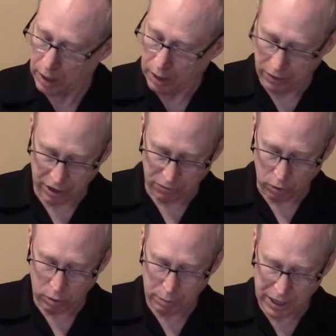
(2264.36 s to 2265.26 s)

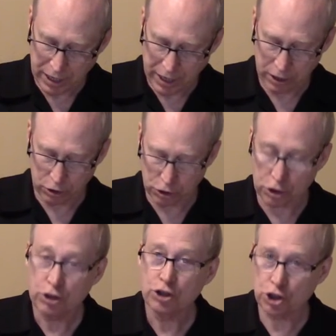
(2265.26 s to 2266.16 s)
Therefore, remediators
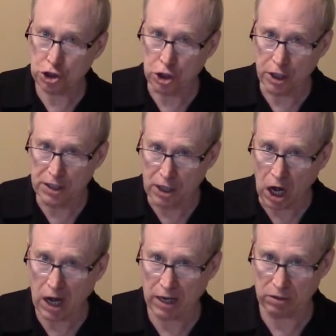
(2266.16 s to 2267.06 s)
should
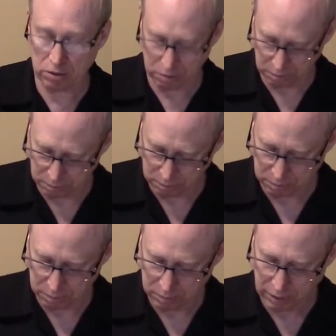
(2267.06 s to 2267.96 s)
not
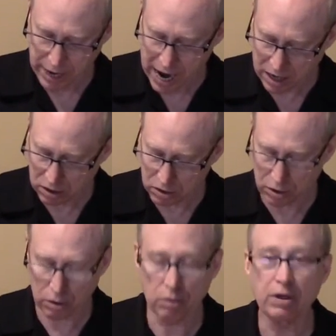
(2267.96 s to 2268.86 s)
act as
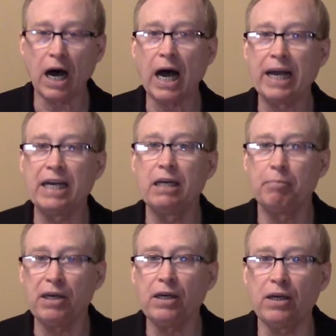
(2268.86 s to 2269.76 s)
their own
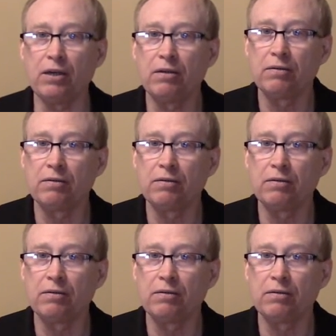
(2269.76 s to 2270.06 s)
IEP.